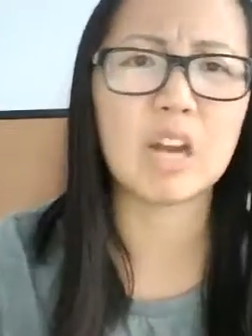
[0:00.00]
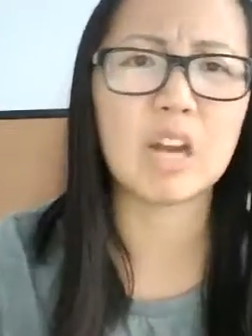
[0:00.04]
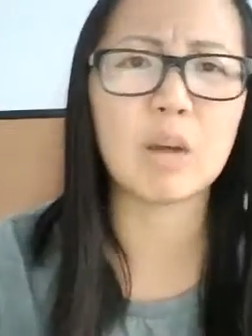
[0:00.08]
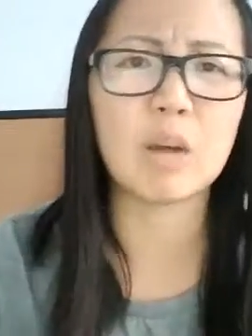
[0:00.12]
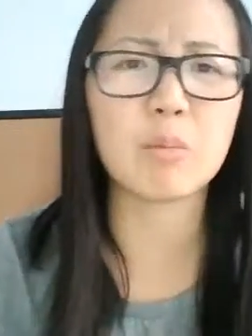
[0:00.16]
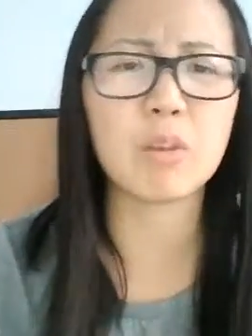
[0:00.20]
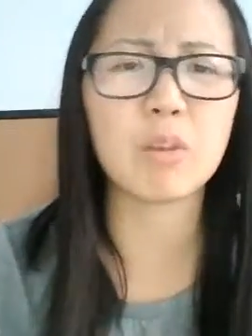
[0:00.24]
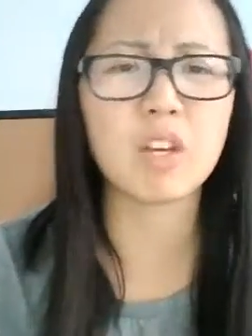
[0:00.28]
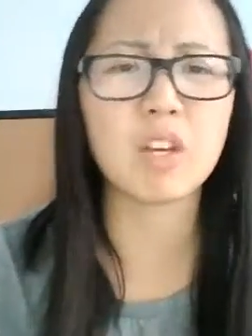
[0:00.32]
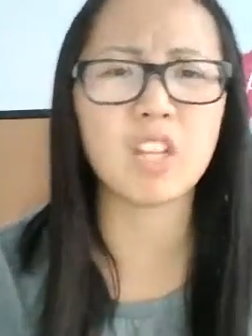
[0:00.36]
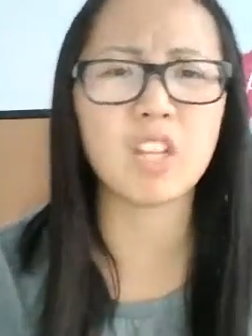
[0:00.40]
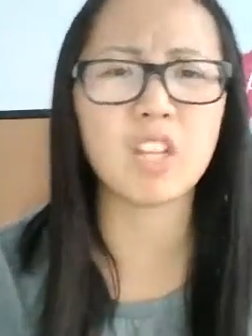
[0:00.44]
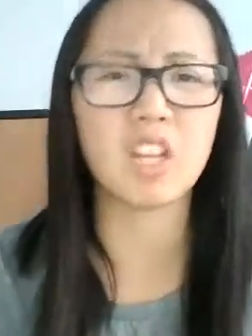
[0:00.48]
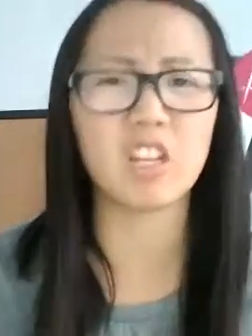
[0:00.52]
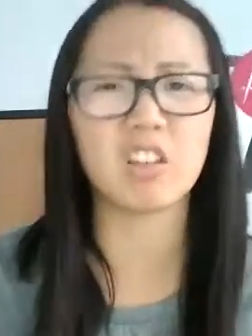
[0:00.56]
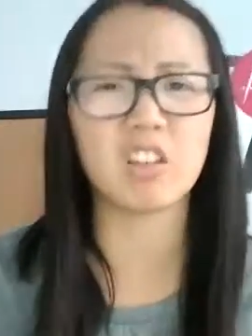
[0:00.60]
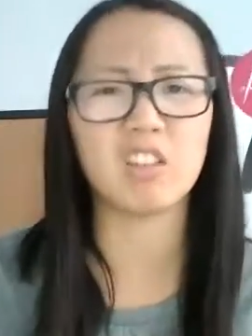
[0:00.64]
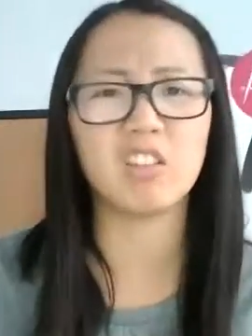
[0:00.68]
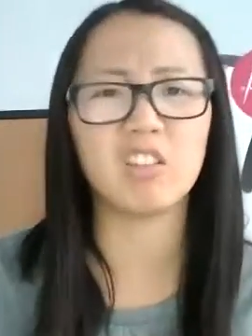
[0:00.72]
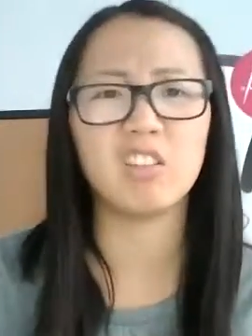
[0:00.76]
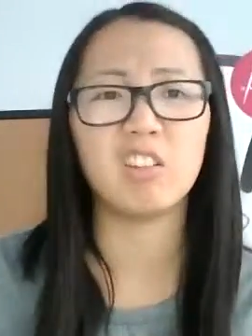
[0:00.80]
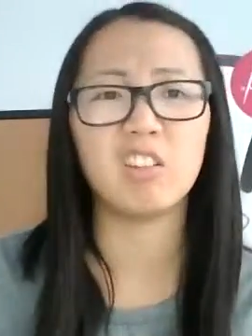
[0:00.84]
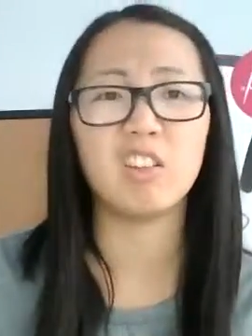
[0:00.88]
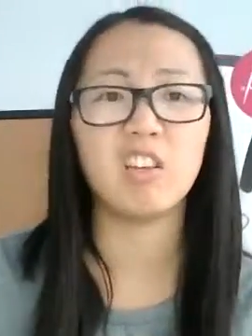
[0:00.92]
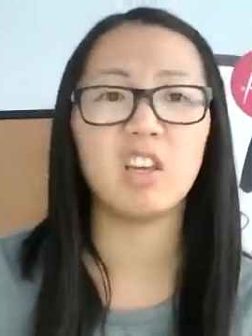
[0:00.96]
I'm not
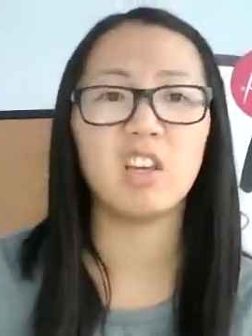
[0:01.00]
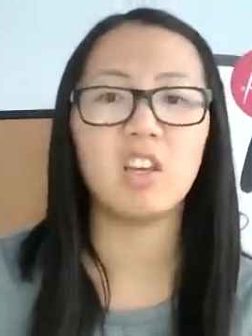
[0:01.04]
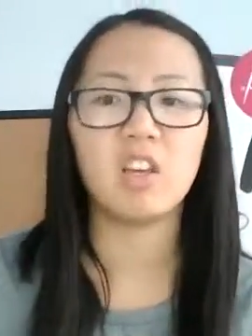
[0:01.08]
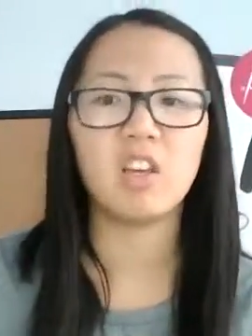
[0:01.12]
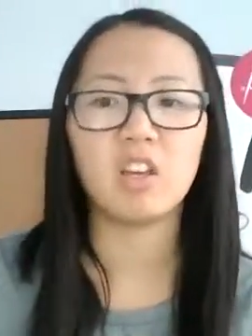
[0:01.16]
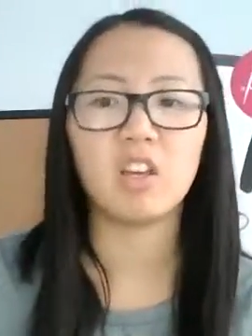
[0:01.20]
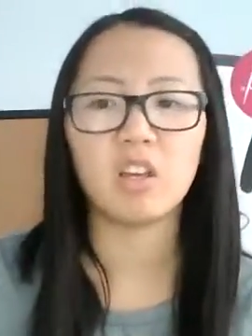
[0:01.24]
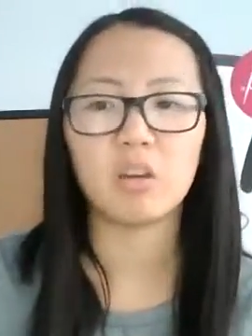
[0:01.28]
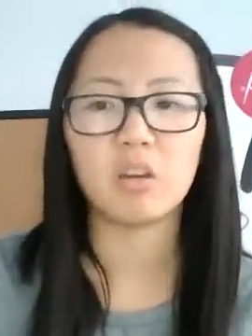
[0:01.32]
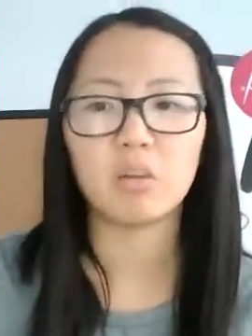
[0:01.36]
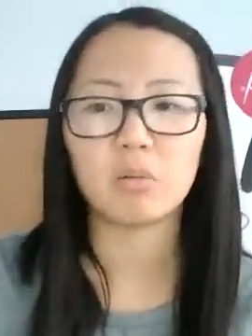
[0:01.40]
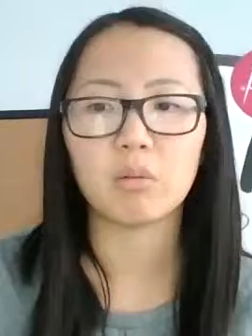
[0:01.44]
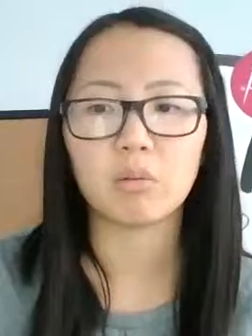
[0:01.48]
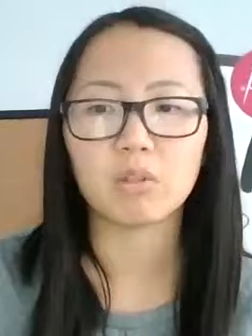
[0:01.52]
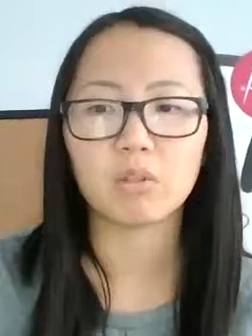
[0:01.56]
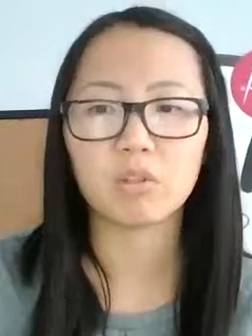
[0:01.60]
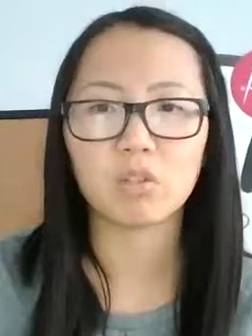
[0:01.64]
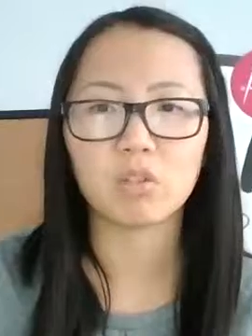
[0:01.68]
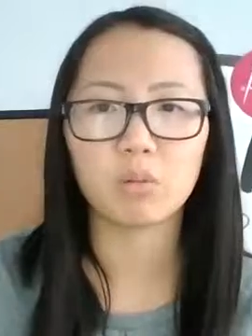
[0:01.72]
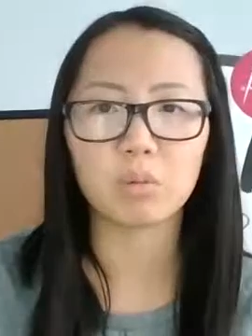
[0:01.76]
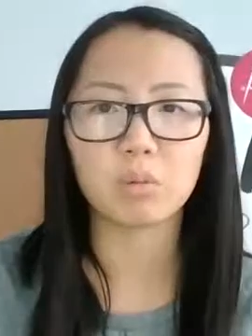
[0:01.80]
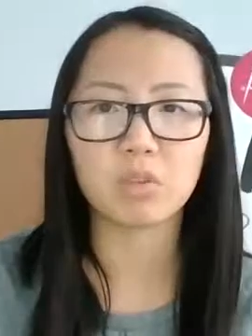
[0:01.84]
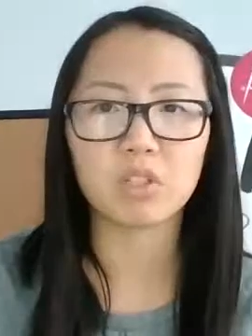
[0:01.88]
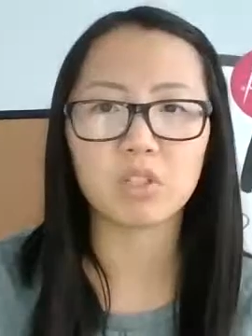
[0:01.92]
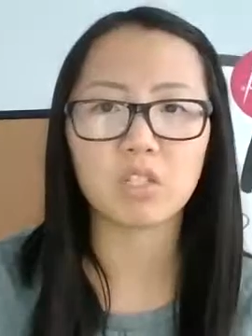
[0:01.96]
like
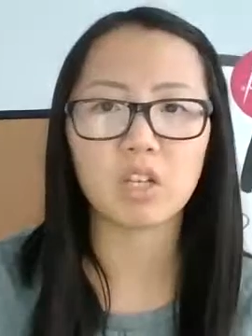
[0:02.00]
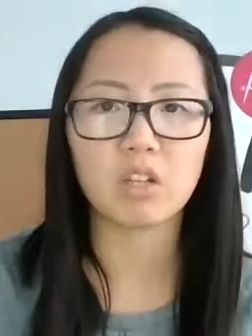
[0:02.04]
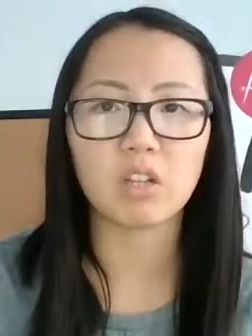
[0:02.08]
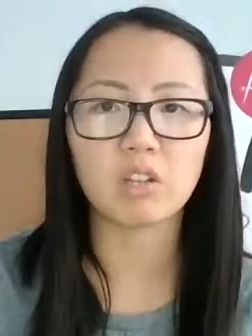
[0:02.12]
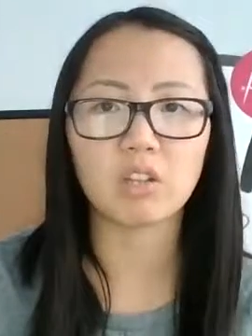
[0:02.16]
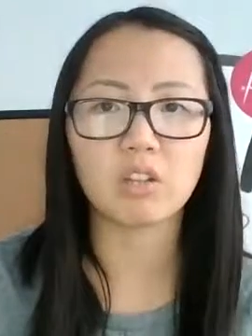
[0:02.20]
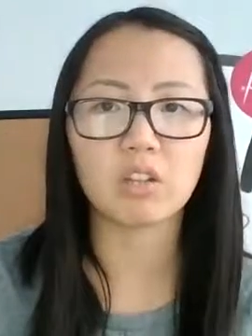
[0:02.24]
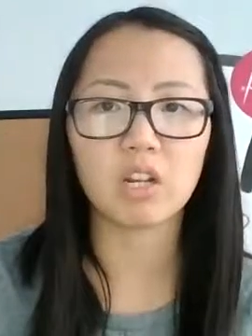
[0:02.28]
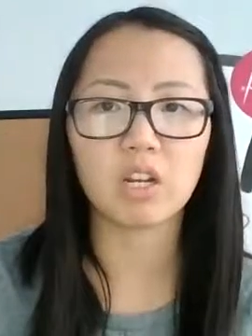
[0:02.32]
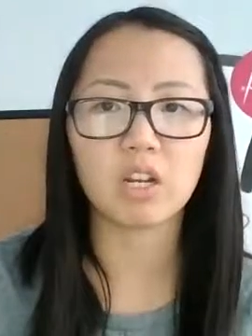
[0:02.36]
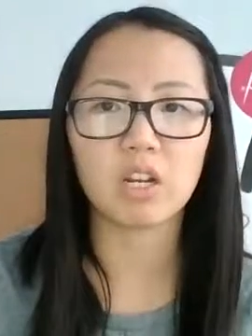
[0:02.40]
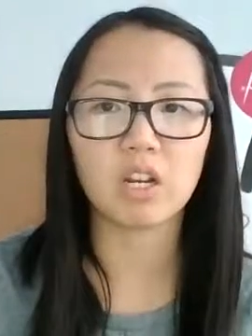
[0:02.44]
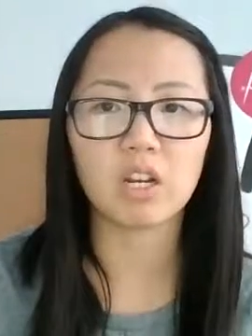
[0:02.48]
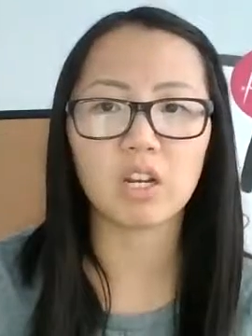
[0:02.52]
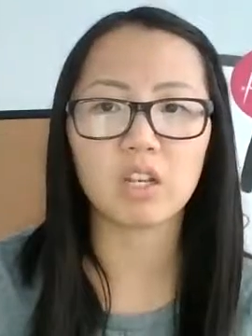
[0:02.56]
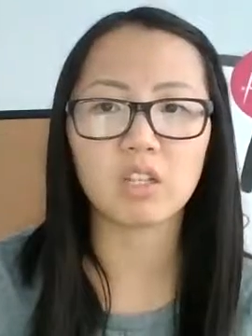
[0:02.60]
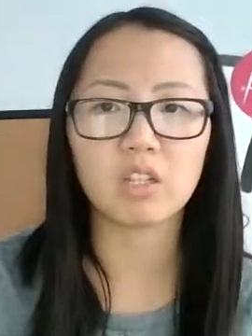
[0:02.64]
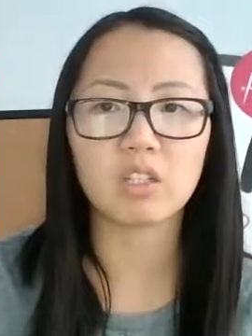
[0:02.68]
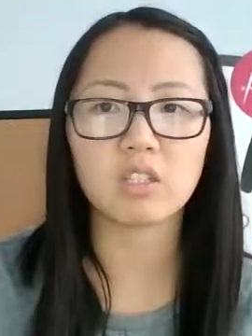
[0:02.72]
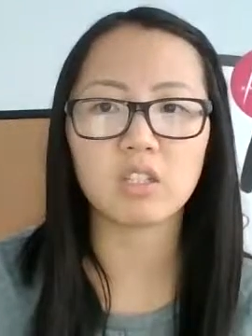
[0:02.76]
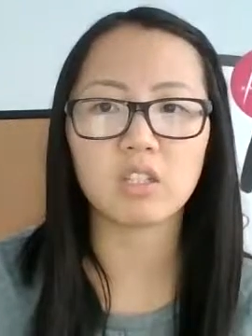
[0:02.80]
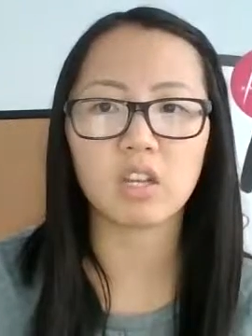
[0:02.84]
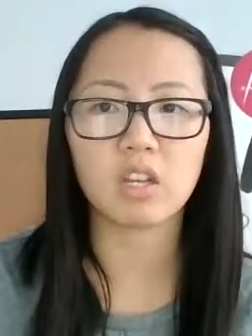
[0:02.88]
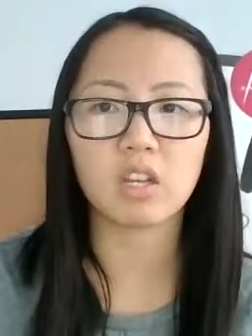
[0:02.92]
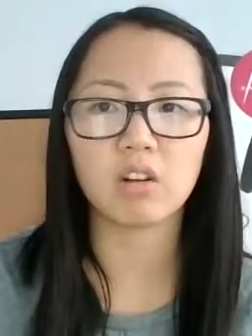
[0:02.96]
super seller, I
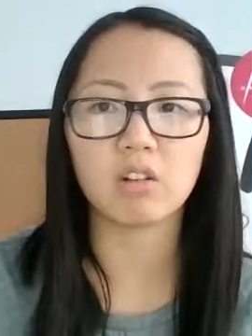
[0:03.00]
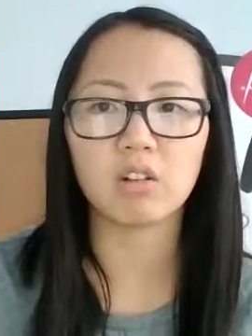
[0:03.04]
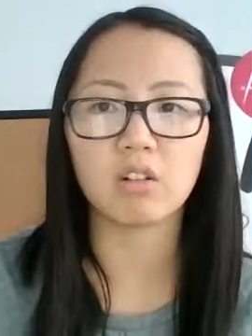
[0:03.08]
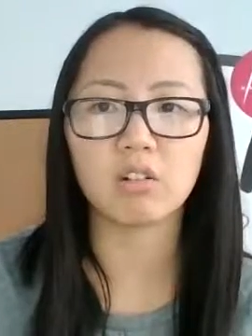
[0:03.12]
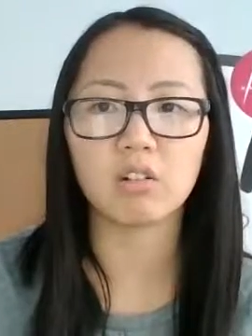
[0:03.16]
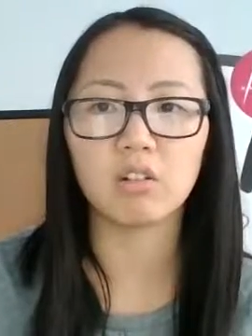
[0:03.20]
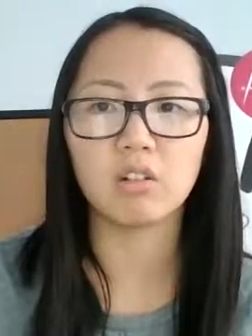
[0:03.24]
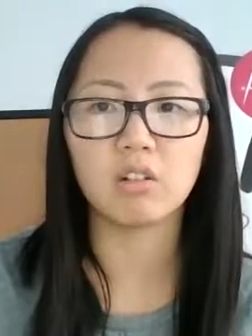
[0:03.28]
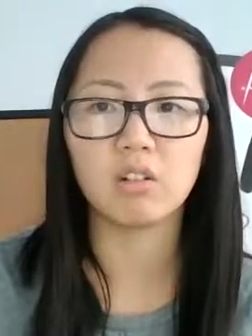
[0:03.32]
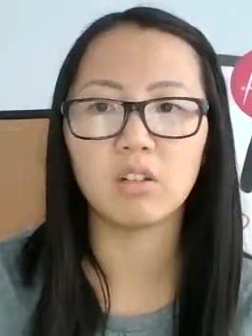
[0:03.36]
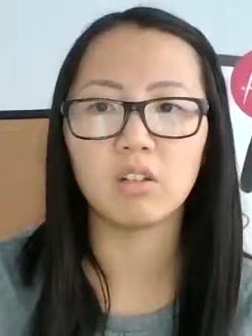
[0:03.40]
guess. I don't know.